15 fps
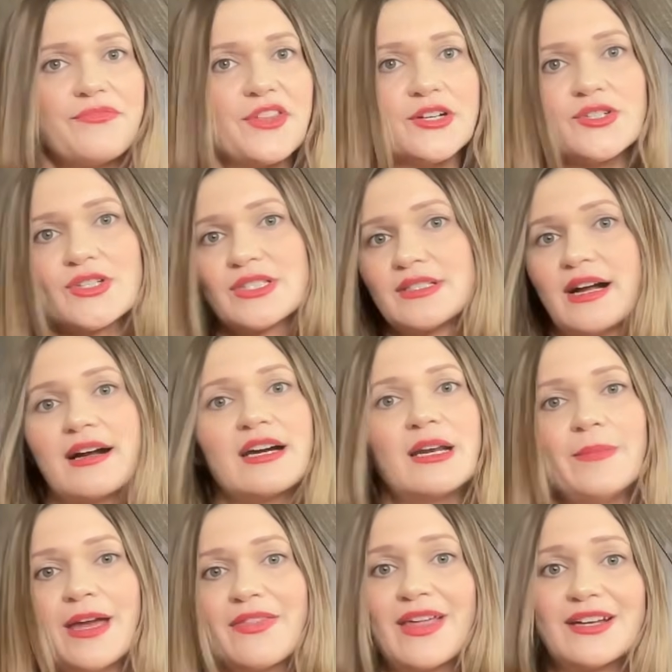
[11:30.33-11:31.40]
they're just not going to
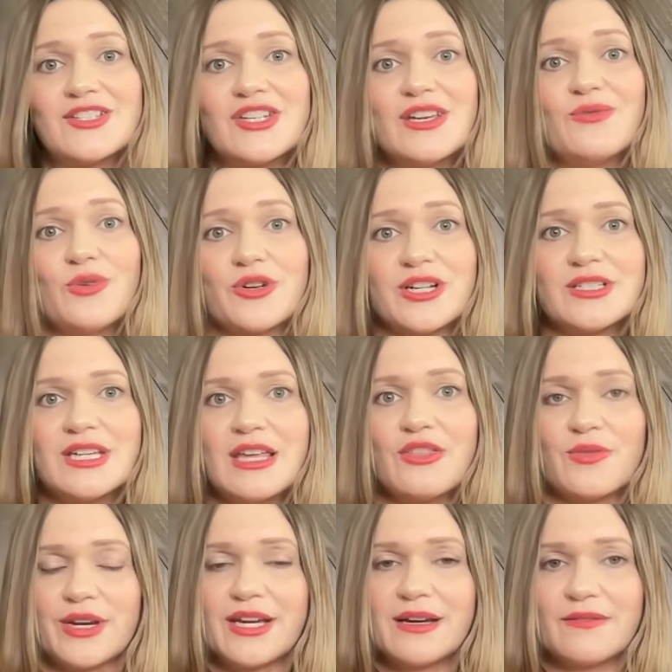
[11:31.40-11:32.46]
make that T4 to
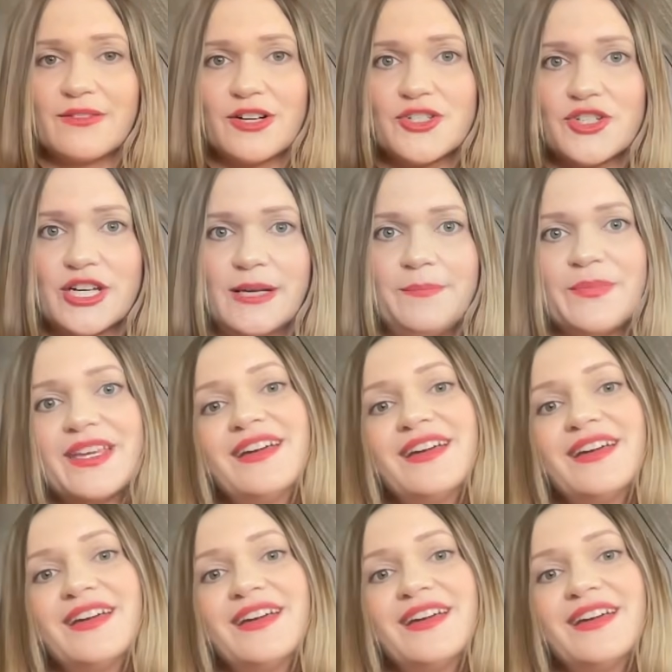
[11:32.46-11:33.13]
T3 conversion.